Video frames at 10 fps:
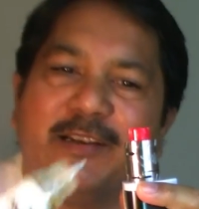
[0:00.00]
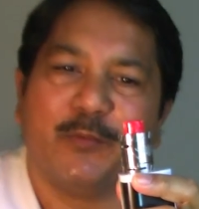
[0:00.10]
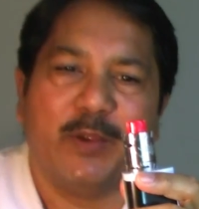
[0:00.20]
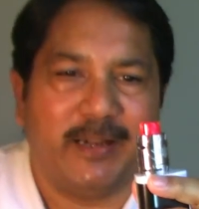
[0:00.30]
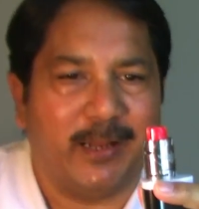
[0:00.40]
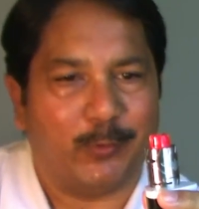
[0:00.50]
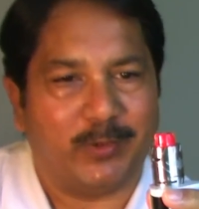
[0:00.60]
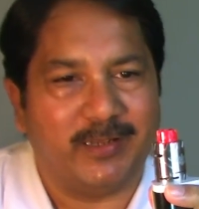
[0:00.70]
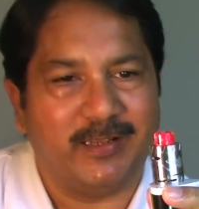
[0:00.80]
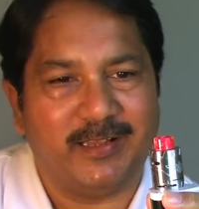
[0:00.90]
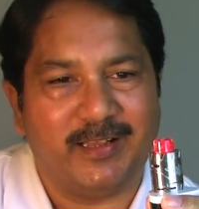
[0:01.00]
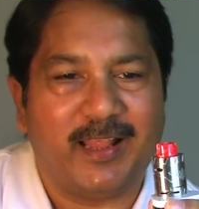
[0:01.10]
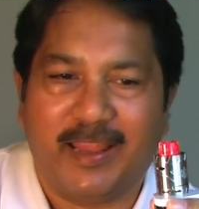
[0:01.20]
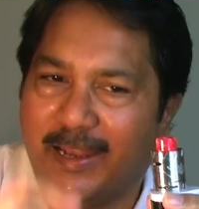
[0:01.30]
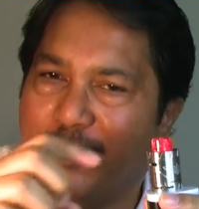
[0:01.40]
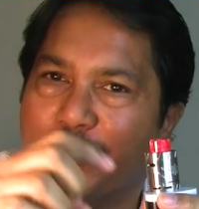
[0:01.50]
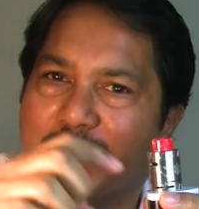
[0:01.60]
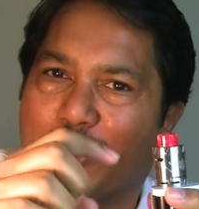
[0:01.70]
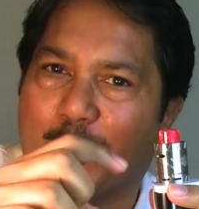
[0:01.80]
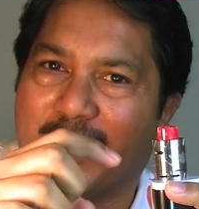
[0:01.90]
its way down into
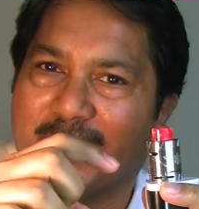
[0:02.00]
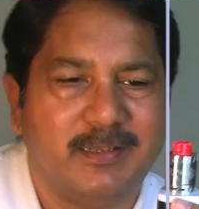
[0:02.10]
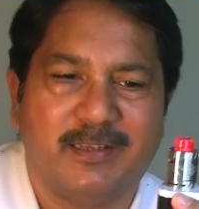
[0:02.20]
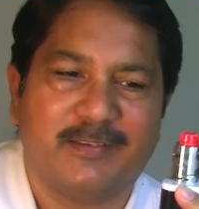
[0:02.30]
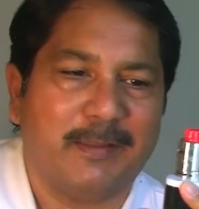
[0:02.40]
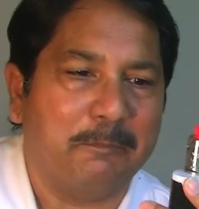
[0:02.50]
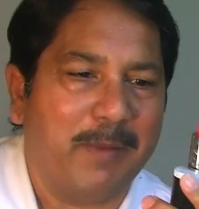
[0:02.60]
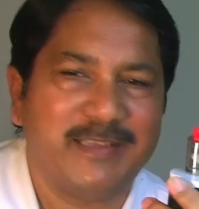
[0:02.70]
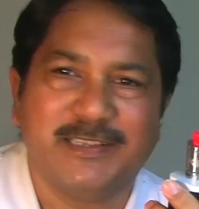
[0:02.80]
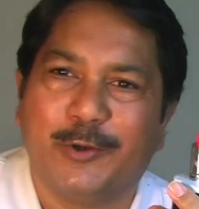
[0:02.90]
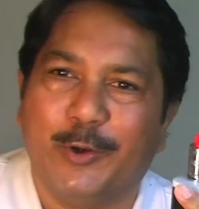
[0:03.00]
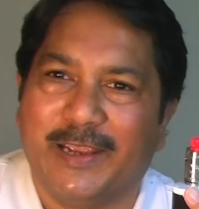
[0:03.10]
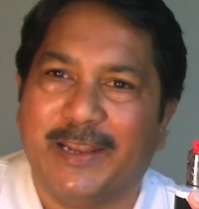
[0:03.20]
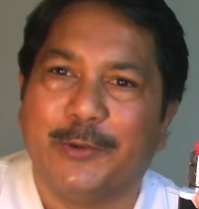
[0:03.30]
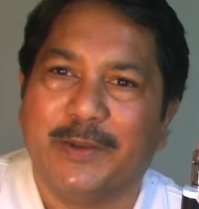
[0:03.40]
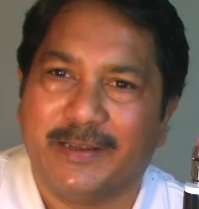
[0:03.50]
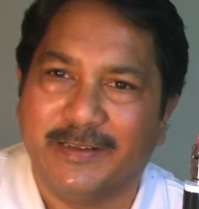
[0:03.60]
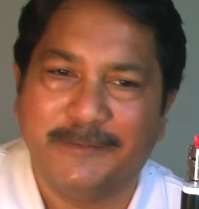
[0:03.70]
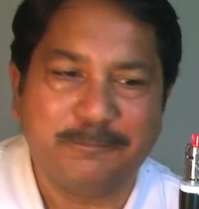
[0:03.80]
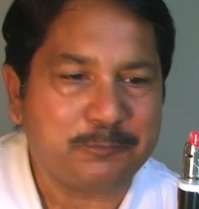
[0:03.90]
the coil. Some magic going into it,
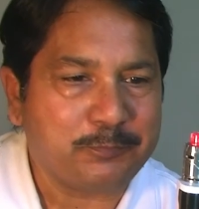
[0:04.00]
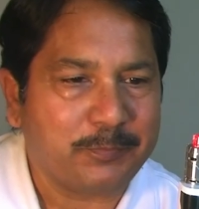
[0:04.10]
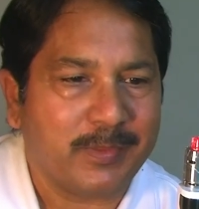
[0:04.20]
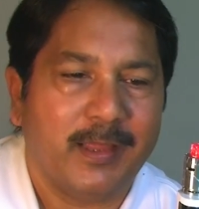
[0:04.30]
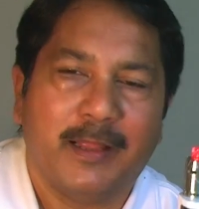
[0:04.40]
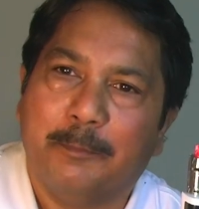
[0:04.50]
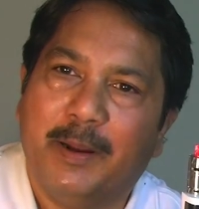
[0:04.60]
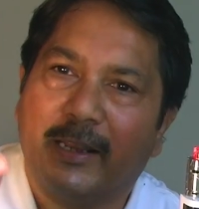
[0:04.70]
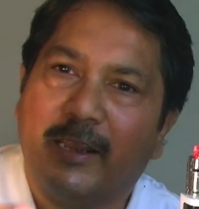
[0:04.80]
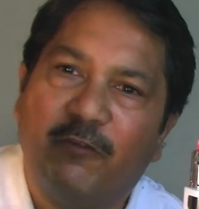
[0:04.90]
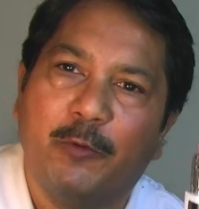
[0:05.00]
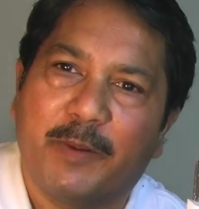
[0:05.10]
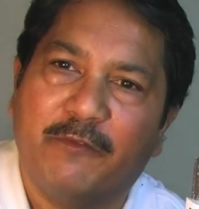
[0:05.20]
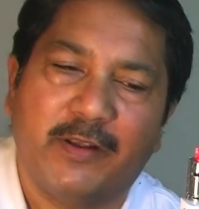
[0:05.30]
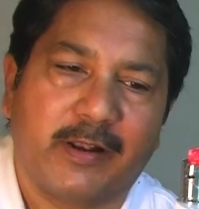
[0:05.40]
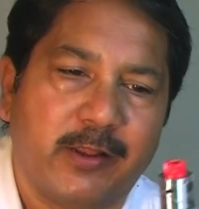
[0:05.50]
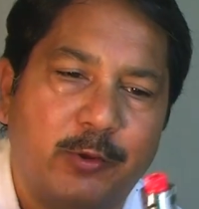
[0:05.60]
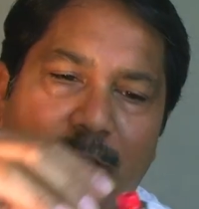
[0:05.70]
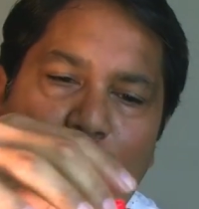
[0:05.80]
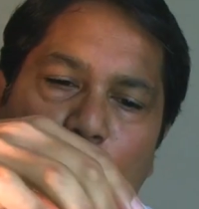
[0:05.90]
eh? But if you prefer,
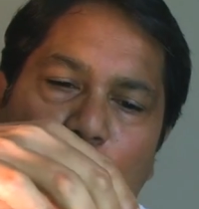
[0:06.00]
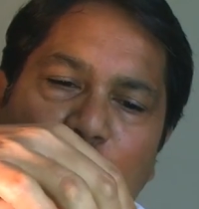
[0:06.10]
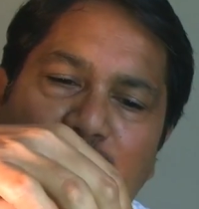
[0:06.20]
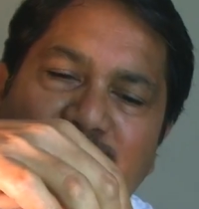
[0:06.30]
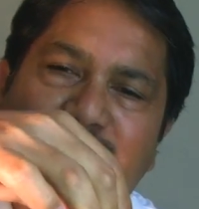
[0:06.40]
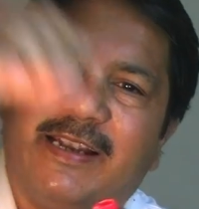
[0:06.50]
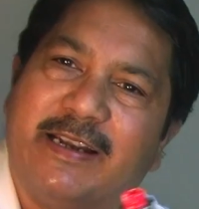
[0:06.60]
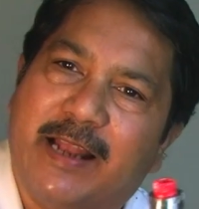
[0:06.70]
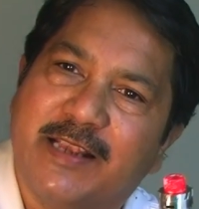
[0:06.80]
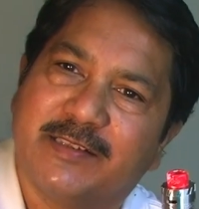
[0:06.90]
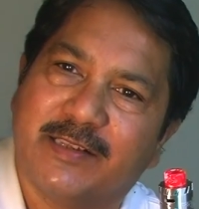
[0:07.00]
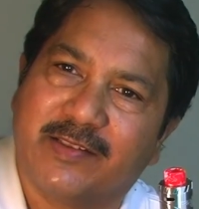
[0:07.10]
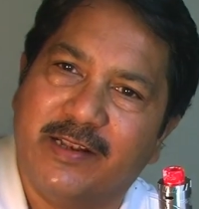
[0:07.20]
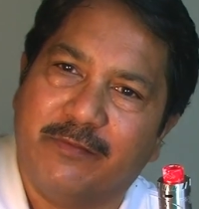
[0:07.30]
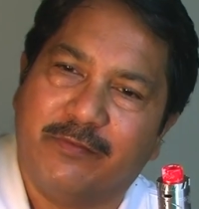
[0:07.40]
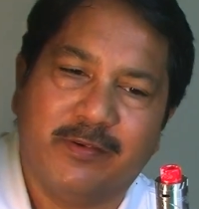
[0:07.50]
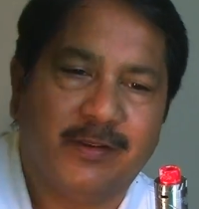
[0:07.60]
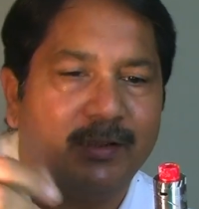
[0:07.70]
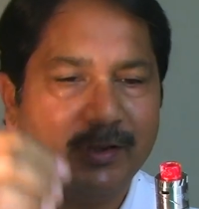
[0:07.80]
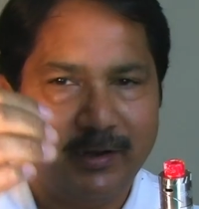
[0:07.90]
you can always detach the sleeve,
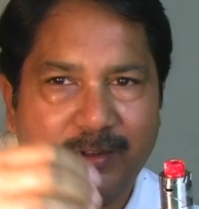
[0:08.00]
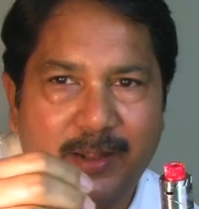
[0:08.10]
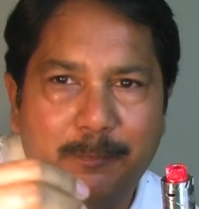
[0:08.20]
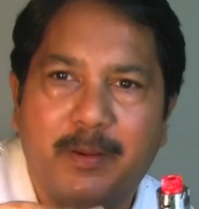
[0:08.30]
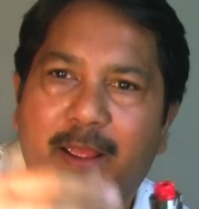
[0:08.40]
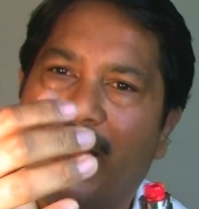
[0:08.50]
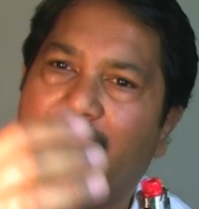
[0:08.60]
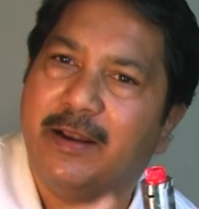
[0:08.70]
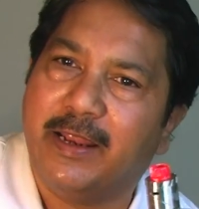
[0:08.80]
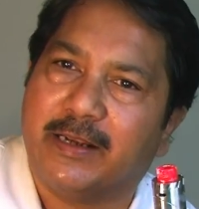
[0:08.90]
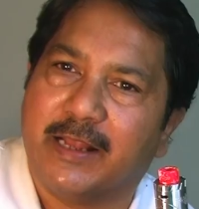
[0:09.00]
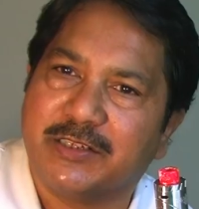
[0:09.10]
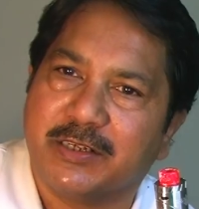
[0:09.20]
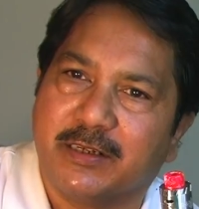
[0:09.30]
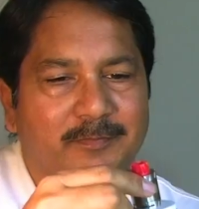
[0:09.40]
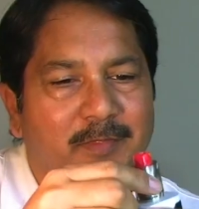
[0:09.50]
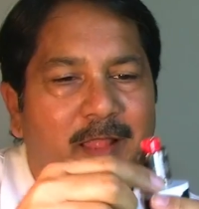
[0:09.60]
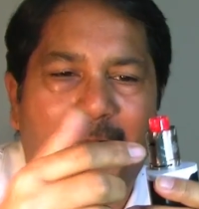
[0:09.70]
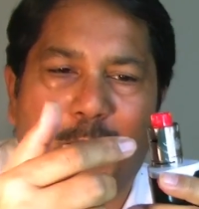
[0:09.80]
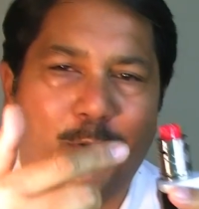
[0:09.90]
drip and reattach it.
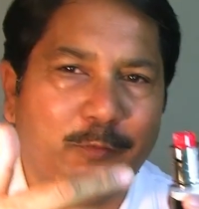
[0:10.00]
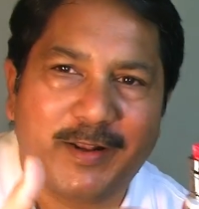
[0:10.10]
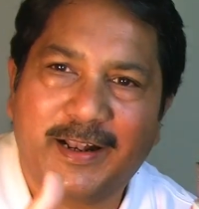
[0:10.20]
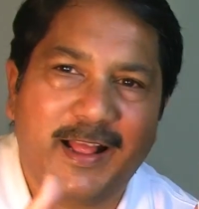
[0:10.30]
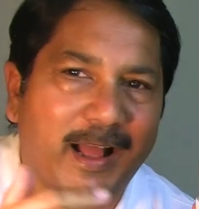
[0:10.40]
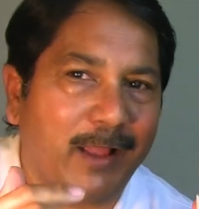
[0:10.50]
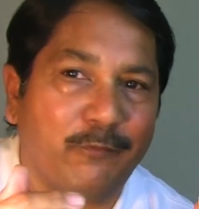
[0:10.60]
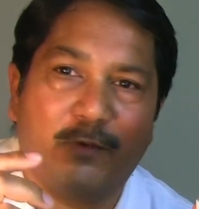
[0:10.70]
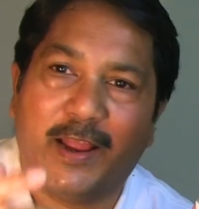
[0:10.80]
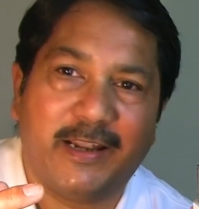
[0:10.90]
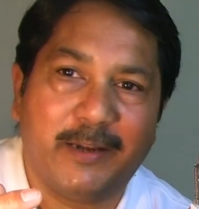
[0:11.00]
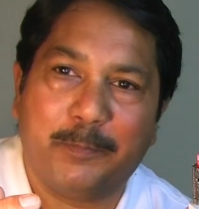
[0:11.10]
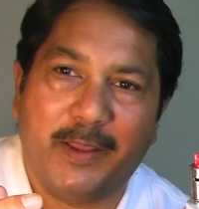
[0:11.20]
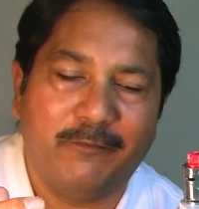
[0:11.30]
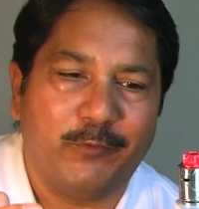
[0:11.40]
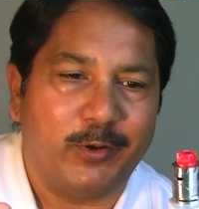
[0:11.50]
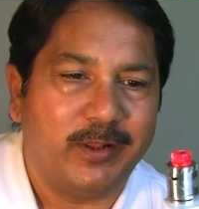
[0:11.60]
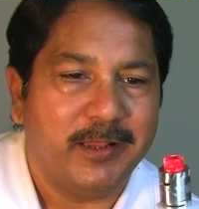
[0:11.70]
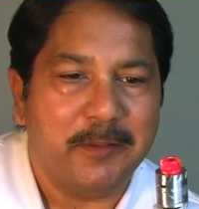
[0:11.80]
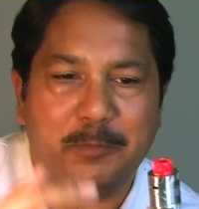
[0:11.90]
However, I find it painful
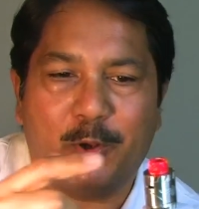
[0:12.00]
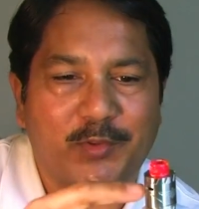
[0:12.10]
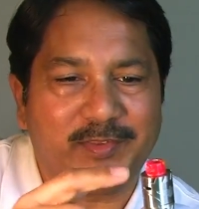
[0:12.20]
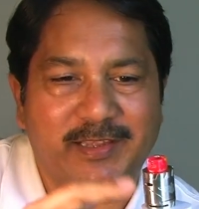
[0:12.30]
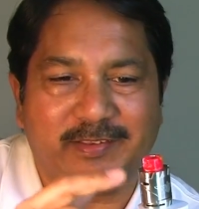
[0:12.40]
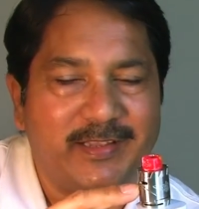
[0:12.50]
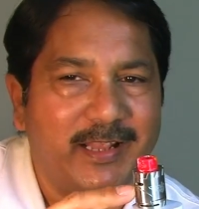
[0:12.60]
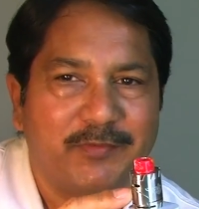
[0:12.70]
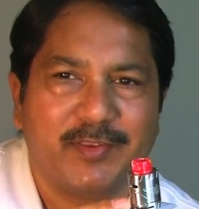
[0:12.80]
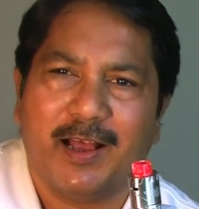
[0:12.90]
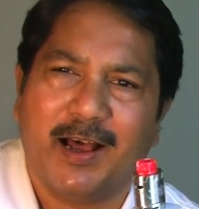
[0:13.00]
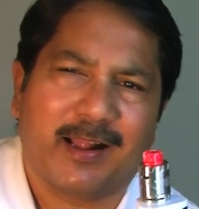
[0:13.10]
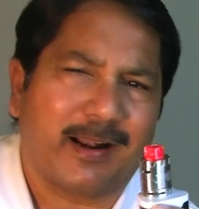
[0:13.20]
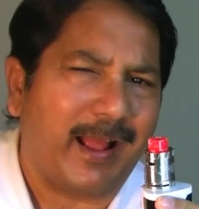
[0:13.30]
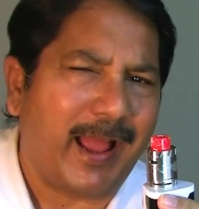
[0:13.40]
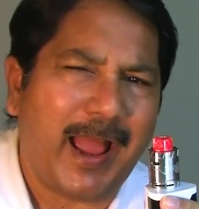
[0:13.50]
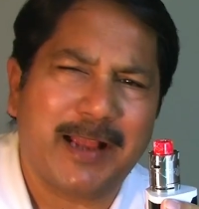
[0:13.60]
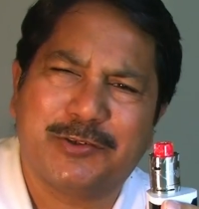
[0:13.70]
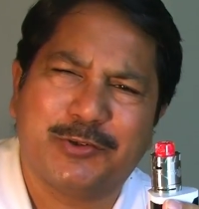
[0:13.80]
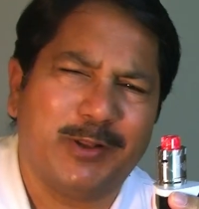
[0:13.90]
because these sleeves are
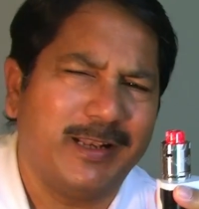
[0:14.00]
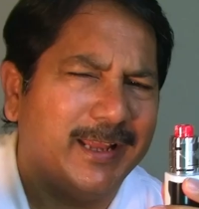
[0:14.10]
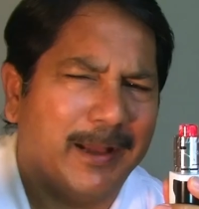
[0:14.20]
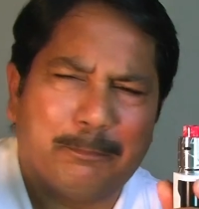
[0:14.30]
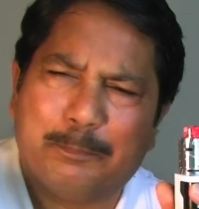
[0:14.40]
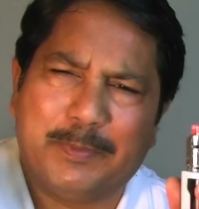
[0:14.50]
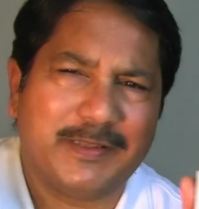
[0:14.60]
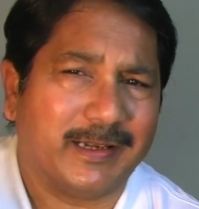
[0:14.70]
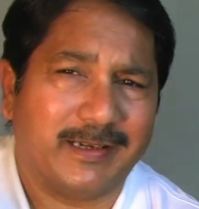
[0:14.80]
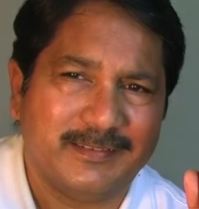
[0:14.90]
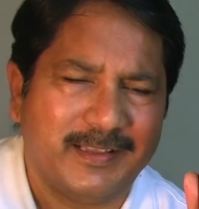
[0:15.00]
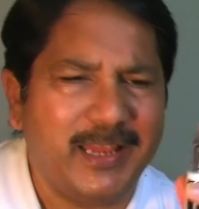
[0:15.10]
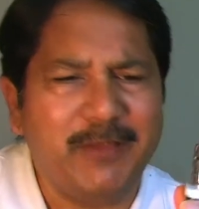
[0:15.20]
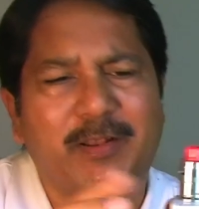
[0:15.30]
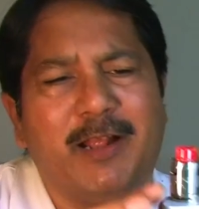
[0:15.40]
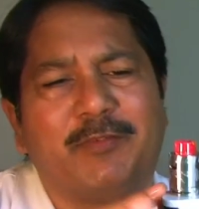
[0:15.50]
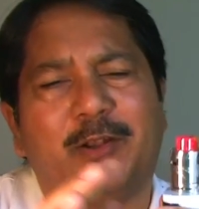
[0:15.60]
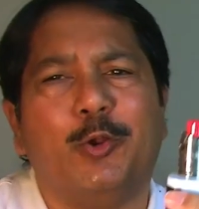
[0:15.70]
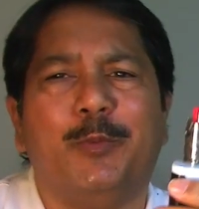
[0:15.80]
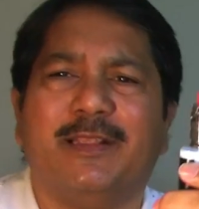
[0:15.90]
actually a pitta, even after
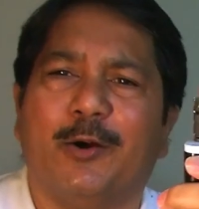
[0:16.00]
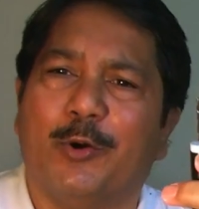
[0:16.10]
lubing the